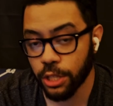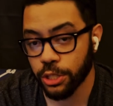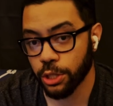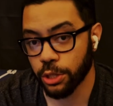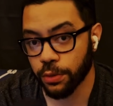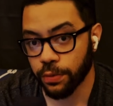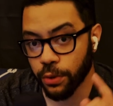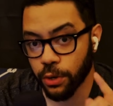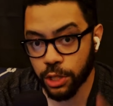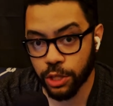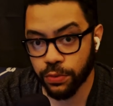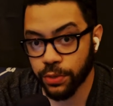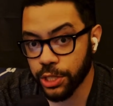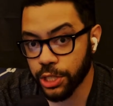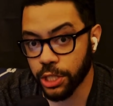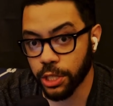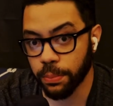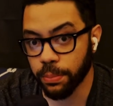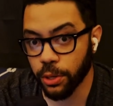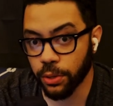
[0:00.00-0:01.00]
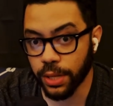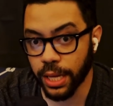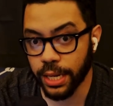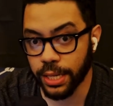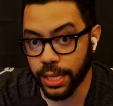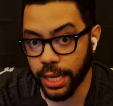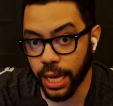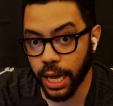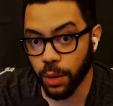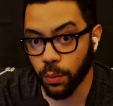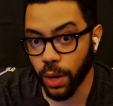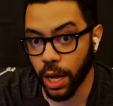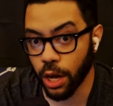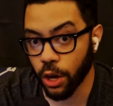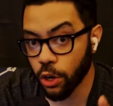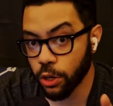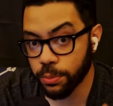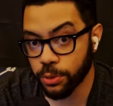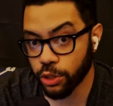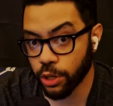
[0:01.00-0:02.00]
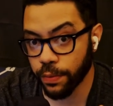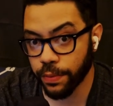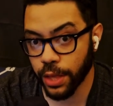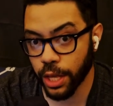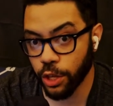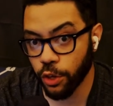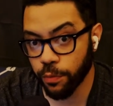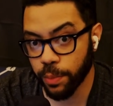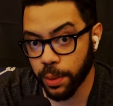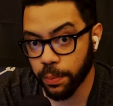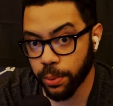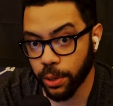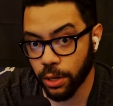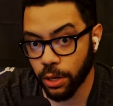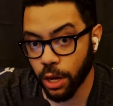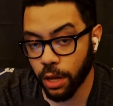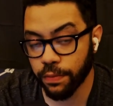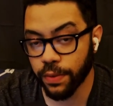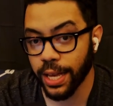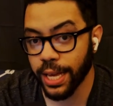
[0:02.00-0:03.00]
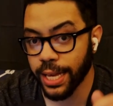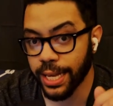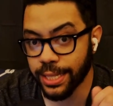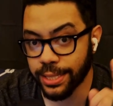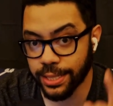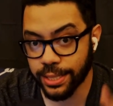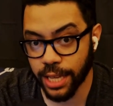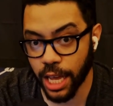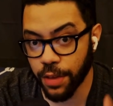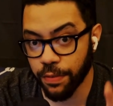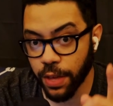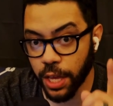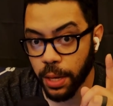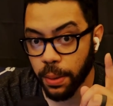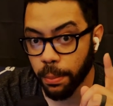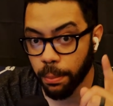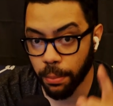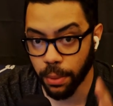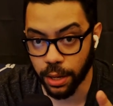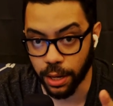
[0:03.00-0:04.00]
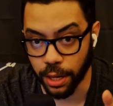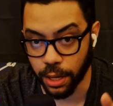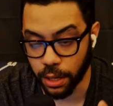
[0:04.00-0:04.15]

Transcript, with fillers: So the first reason to build that D I Y home server that you've been putting off is saving money.